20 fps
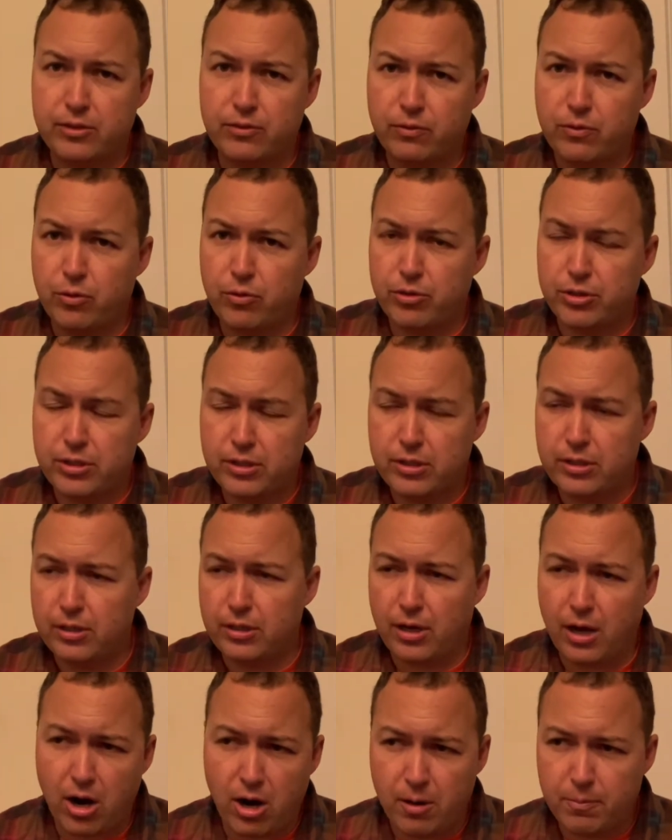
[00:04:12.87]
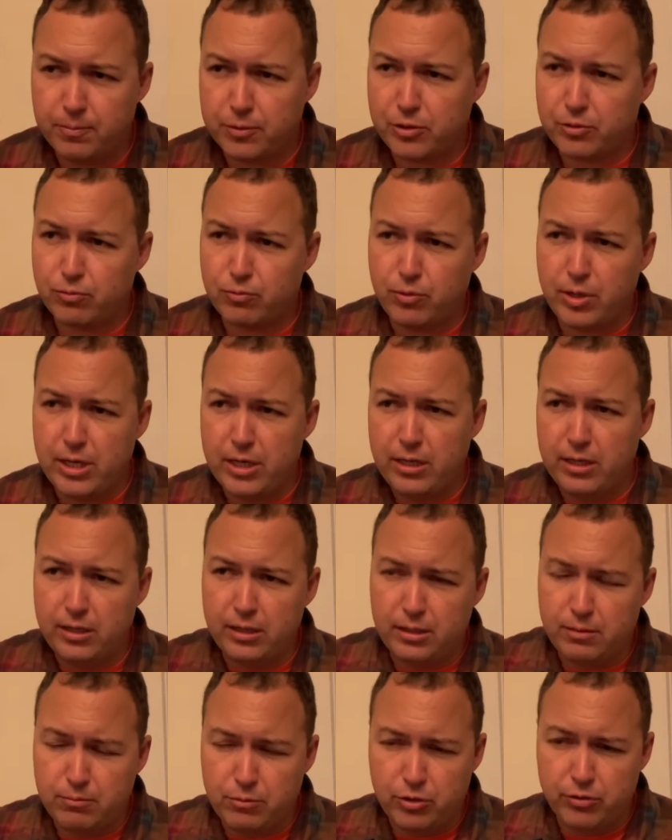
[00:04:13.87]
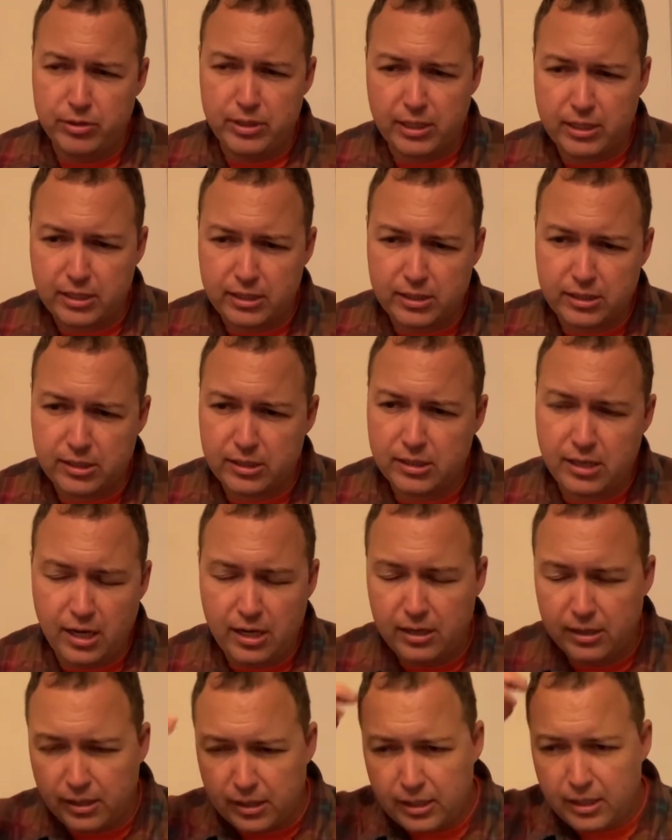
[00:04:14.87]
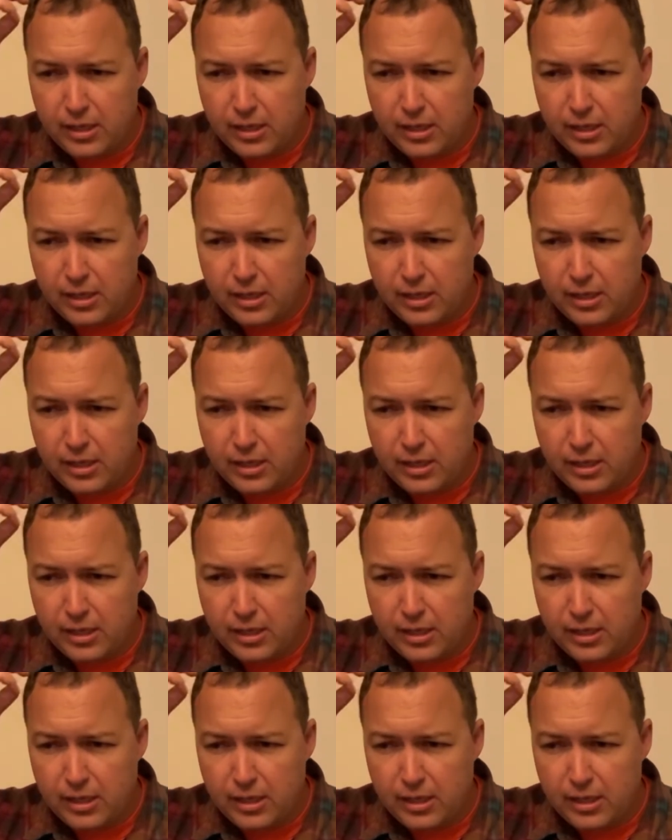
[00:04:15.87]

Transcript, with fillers: of course, the harps ring, the music is sung,